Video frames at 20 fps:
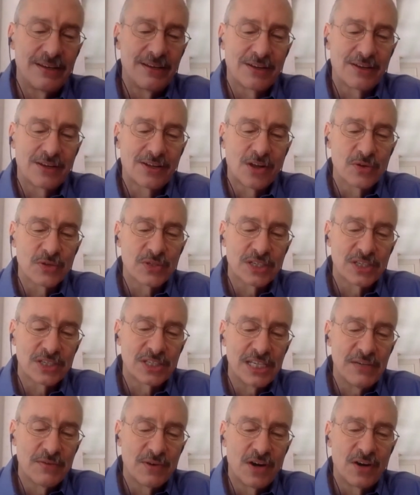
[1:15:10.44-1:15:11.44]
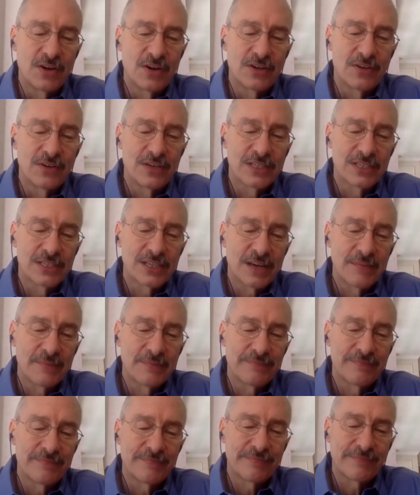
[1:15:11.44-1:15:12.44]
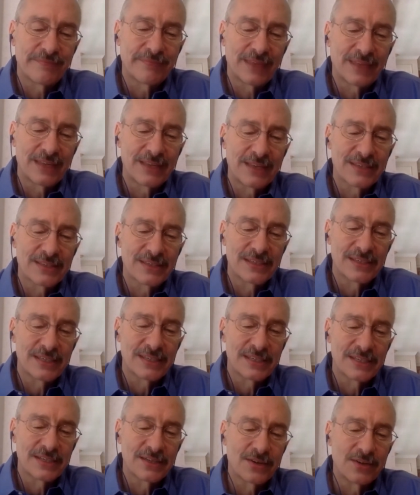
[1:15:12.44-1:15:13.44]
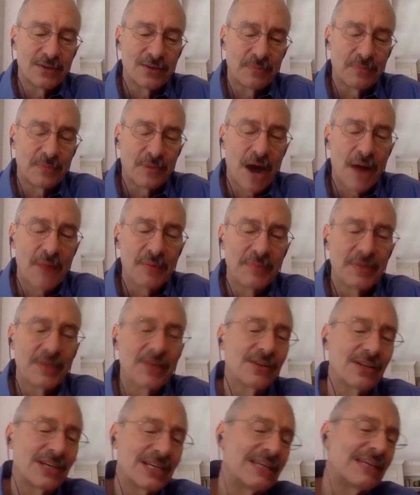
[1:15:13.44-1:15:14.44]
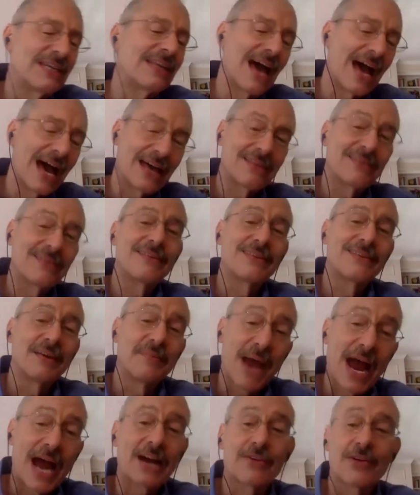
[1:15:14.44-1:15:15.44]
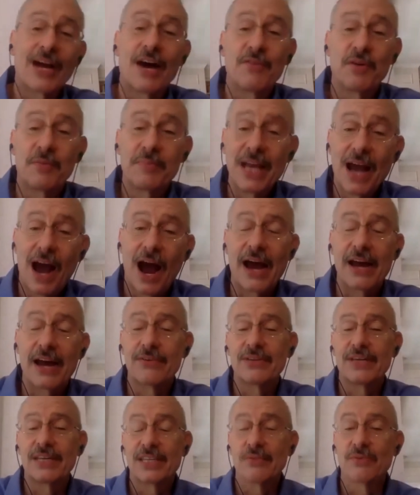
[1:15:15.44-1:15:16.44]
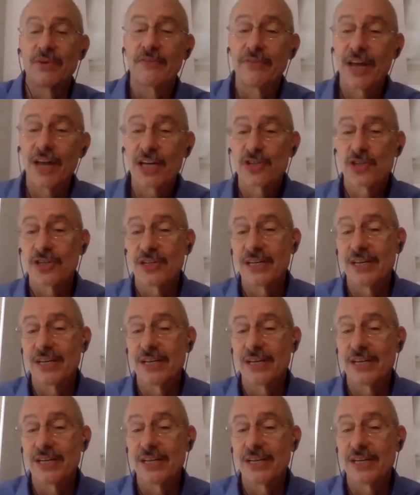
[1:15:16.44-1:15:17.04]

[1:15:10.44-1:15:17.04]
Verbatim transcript: close to zero, there is some statistical probability that the background will be higher than the reflection.